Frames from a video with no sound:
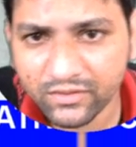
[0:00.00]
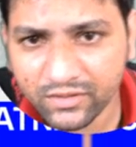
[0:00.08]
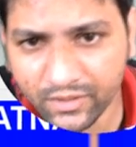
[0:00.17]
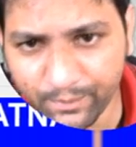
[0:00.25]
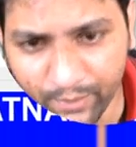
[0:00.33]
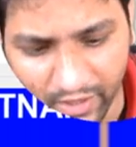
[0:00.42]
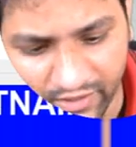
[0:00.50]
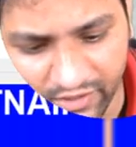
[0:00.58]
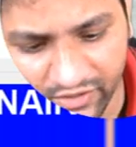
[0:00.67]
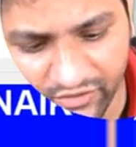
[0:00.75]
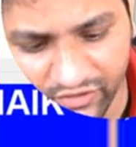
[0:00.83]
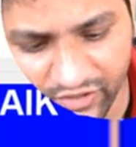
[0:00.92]
The
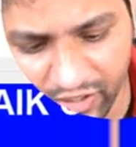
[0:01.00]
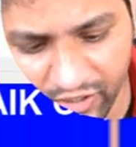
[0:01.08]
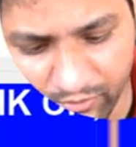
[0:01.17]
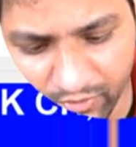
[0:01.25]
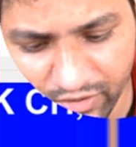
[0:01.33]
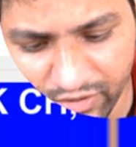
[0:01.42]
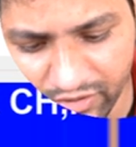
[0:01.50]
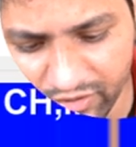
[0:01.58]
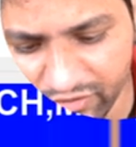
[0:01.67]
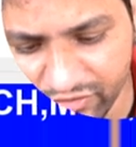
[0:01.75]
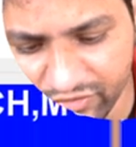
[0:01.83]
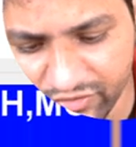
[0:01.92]
package name
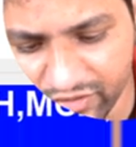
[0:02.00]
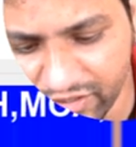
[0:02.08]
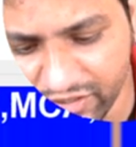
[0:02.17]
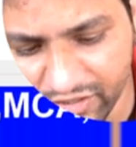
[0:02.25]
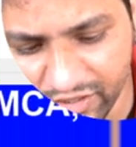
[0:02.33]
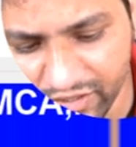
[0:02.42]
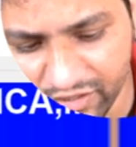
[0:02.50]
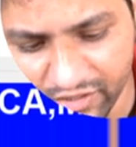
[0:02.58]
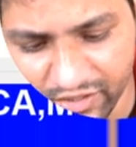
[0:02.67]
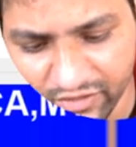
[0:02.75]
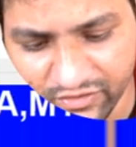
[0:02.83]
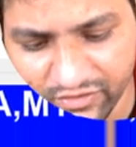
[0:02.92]
is
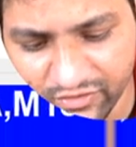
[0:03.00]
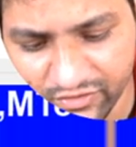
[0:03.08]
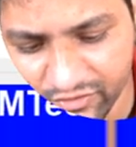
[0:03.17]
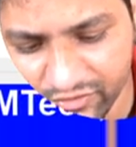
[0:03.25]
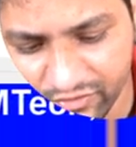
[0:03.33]
inheritance.